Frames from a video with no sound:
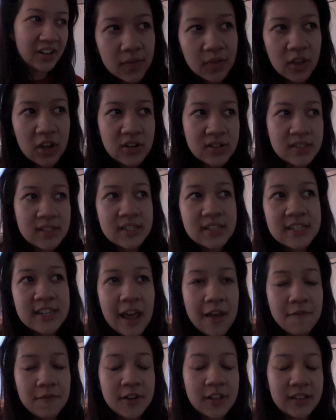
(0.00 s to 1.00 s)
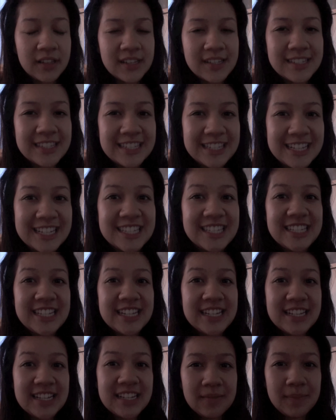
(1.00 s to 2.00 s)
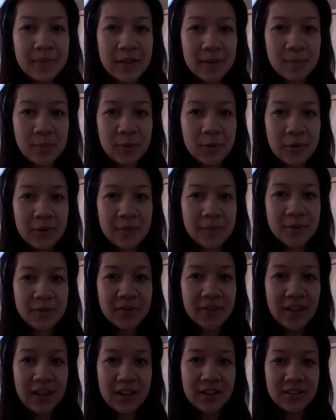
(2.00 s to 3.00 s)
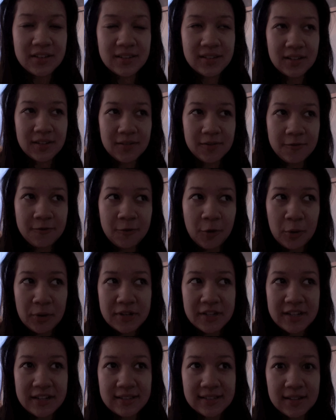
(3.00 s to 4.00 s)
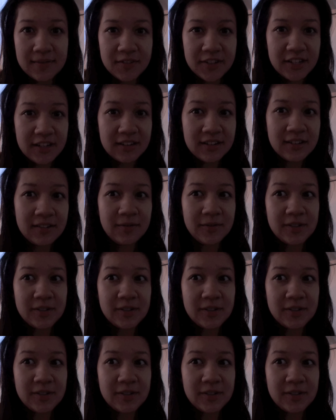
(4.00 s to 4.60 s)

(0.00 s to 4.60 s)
There's definitely 60 people who are between the ages of 14 and 17.